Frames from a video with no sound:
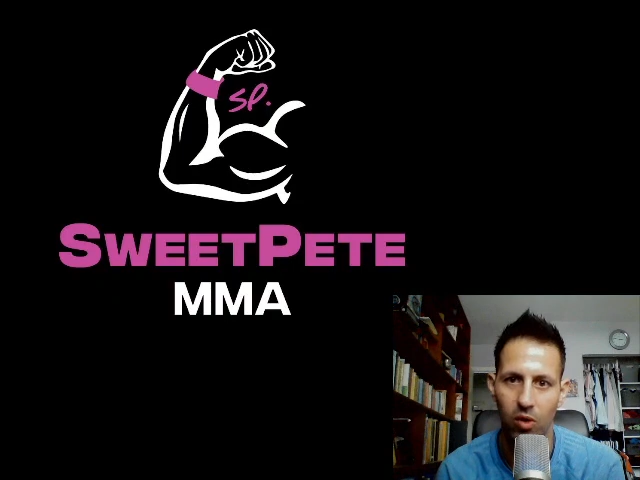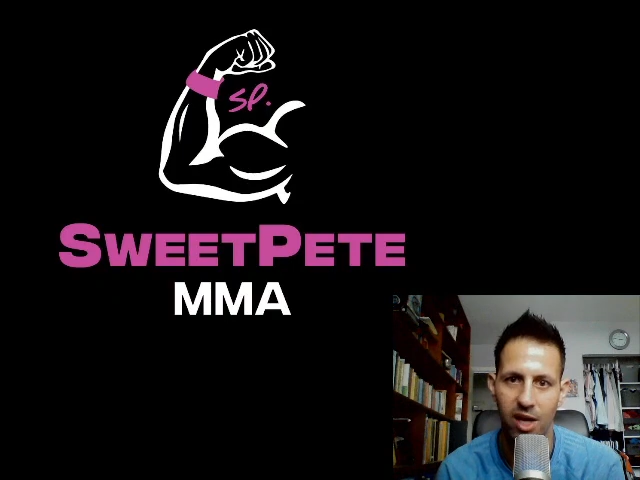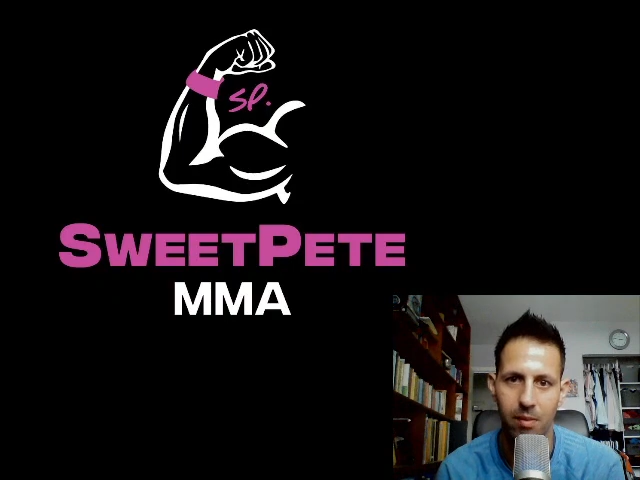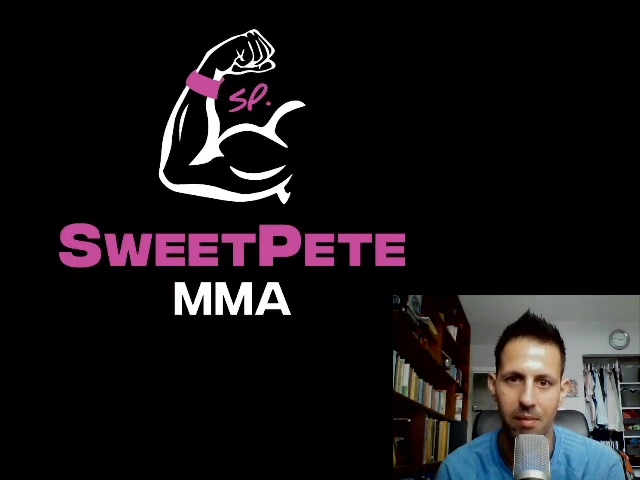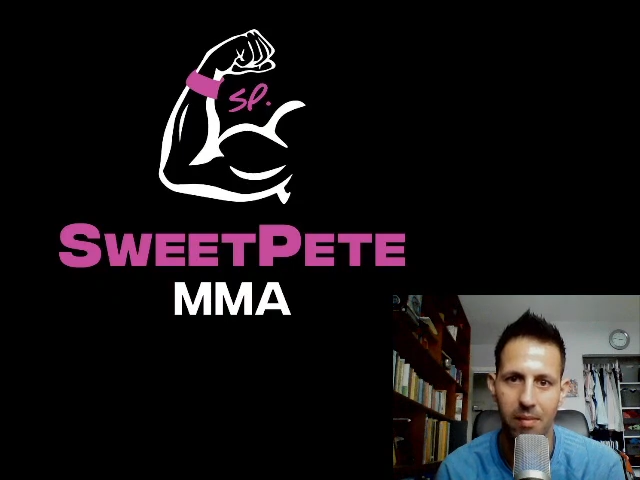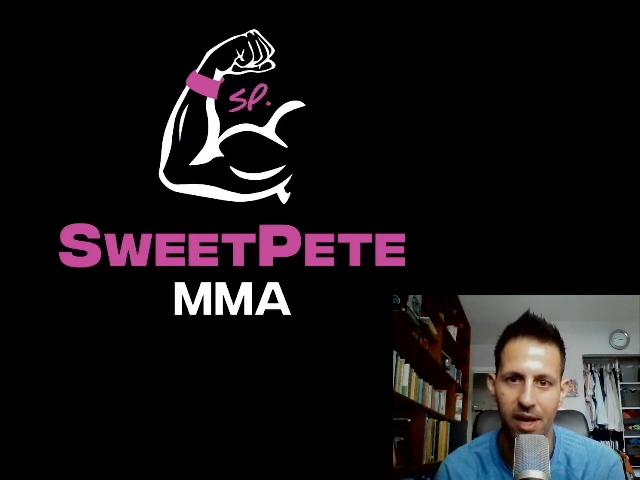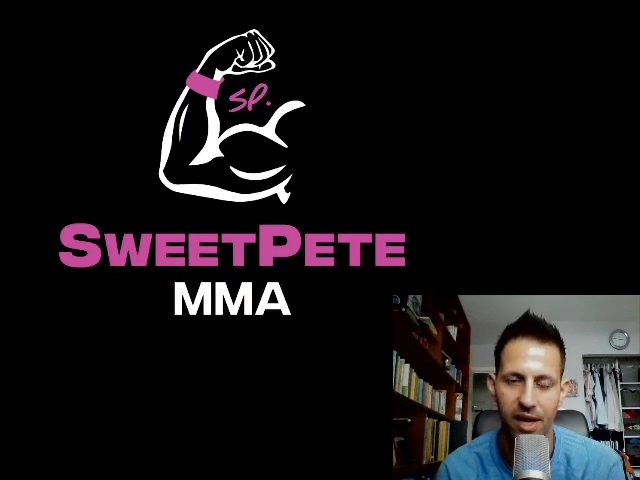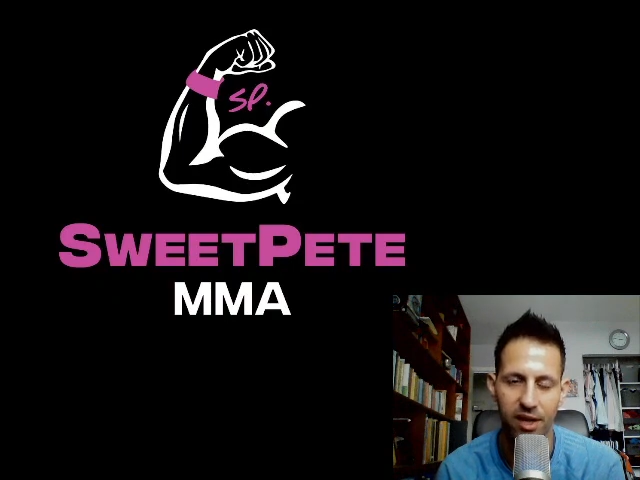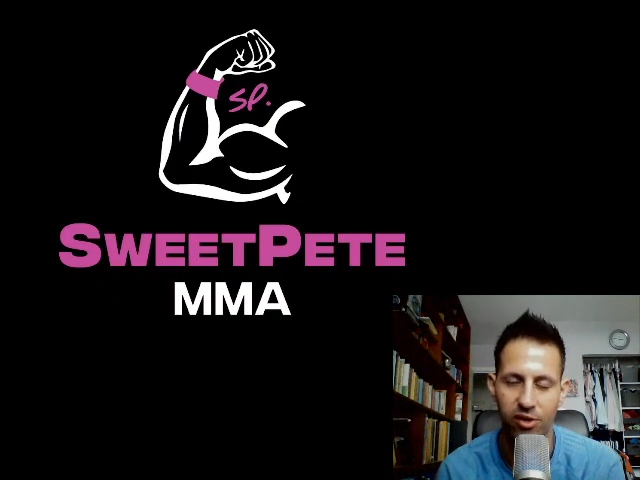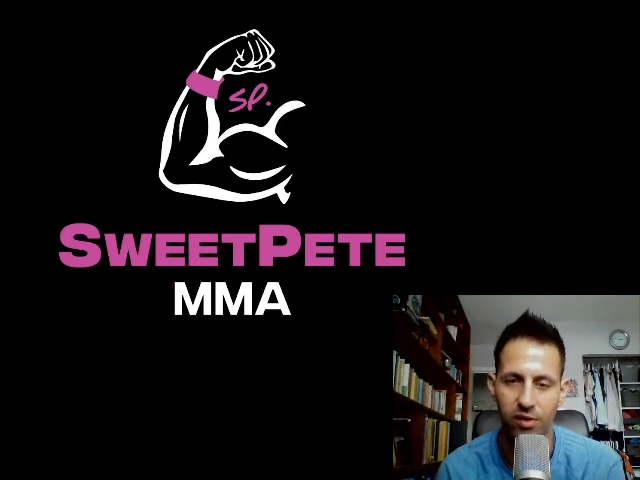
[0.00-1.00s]
MMA,
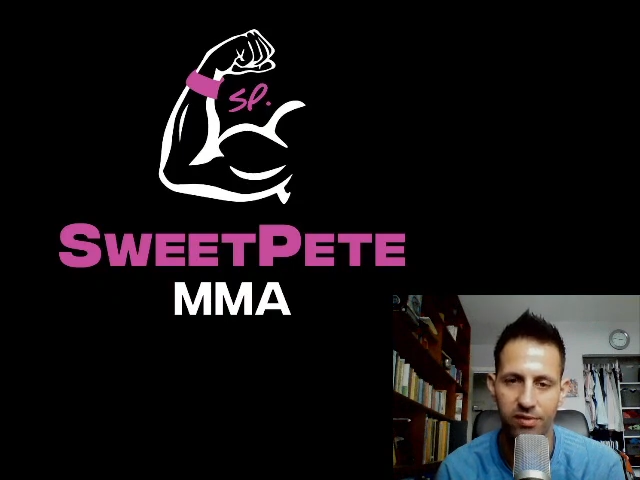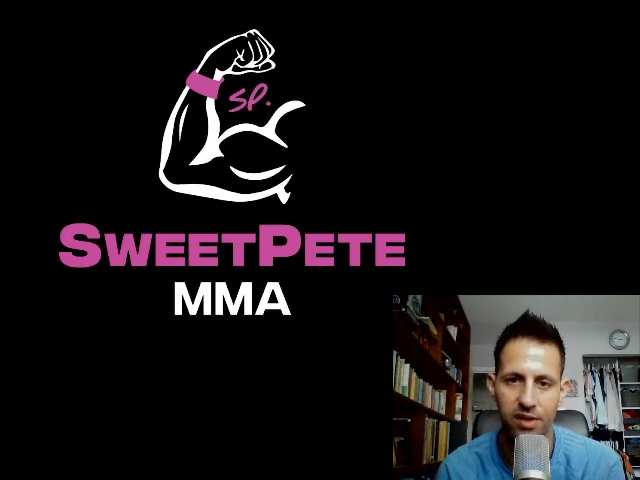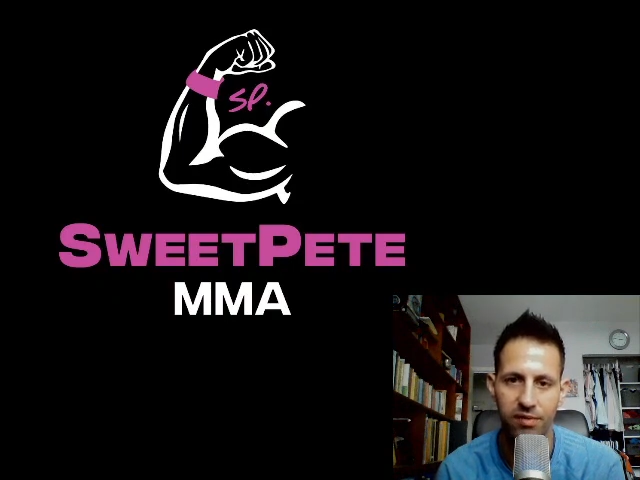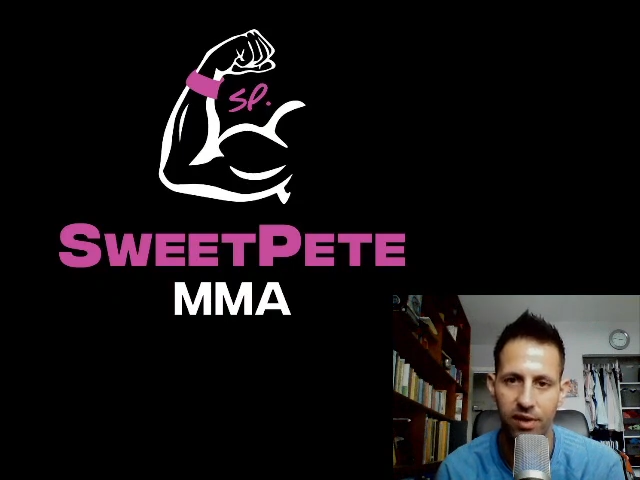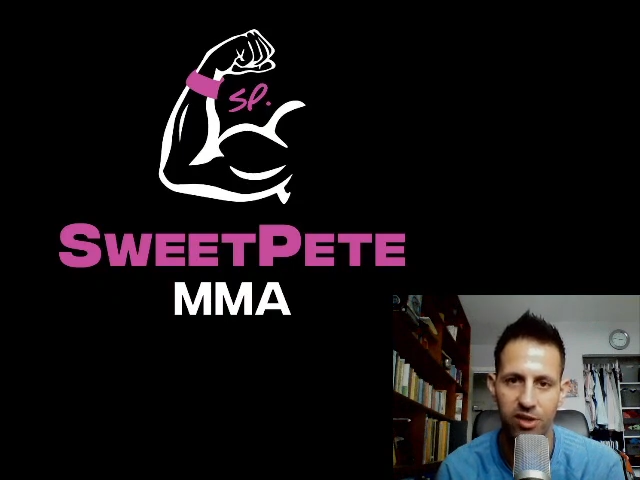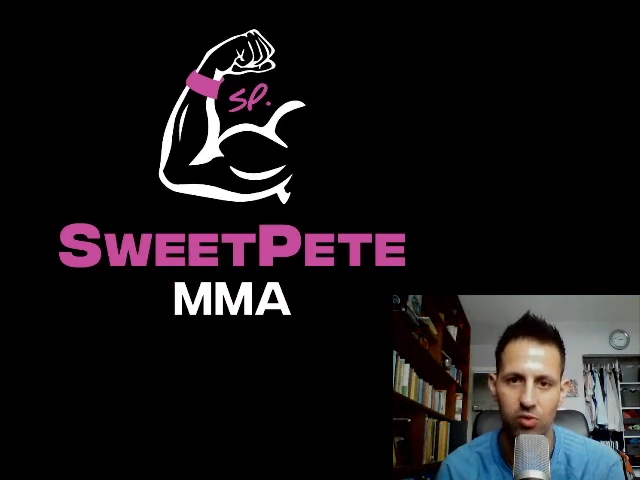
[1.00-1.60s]
any UFC fighters,